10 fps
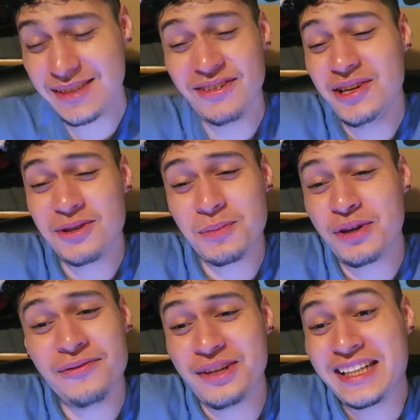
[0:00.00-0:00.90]
This this video's
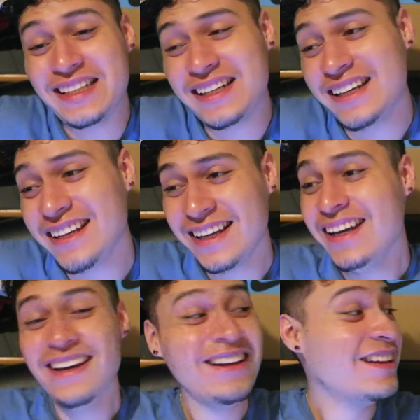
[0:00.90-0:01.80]
perfect.
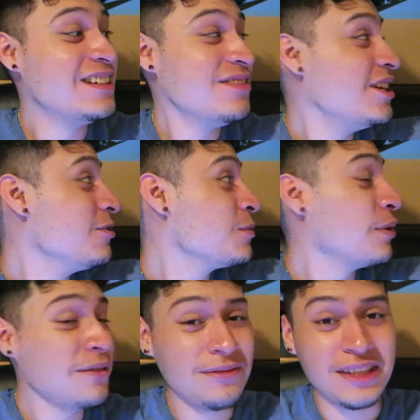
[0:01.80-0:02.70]
This video's
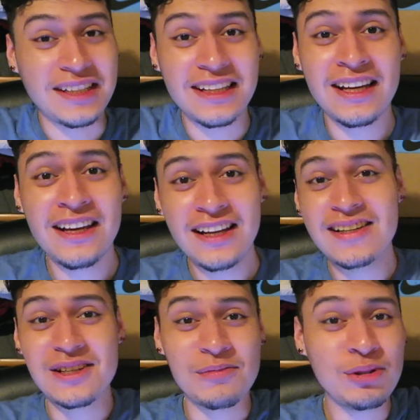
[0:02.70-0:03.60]
perfect.
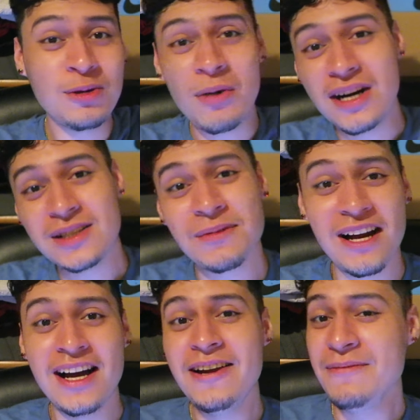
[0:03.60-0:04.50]
There's a blue box
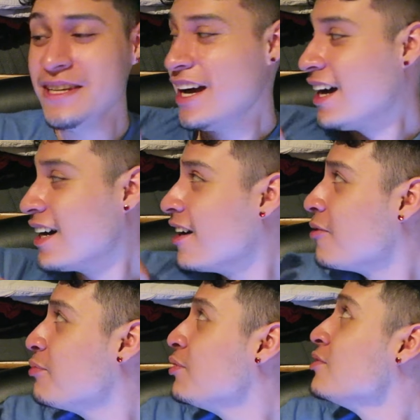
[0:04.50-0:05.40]
behind me. I, I, got
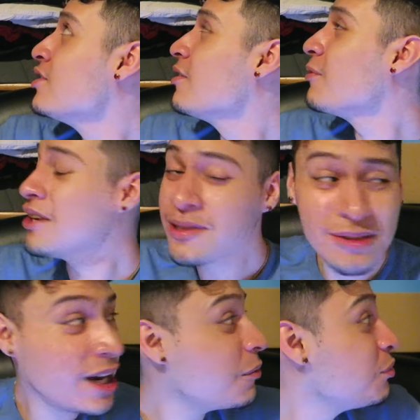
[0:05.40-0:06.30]
a blue shirt. What else
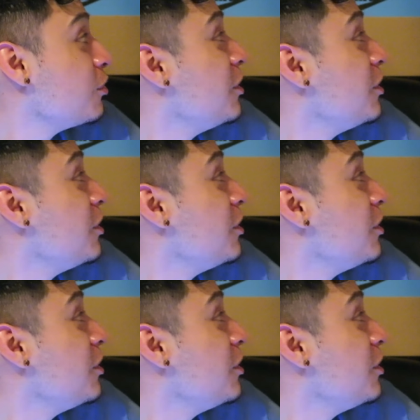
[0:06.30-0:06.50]
we got blue